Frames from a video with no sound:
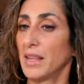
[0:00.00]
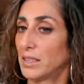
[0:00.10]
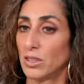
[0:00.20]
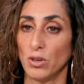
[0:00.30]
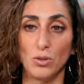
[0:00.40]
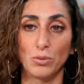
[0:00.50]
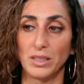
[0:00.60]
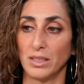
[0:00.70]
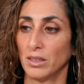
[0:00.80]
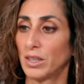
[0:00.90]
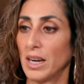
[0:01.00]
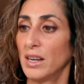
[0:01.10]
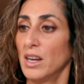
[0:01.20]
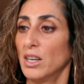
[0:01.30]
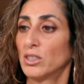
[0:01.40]
that's the whole reason.
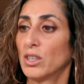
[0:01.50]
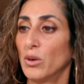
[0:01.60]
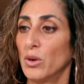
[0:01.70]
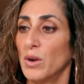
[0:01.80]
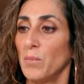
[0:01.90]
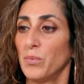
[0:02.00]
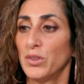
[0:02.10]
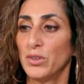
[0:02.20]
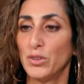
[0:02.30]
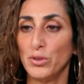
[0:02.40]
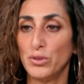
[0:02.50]
Okay. So you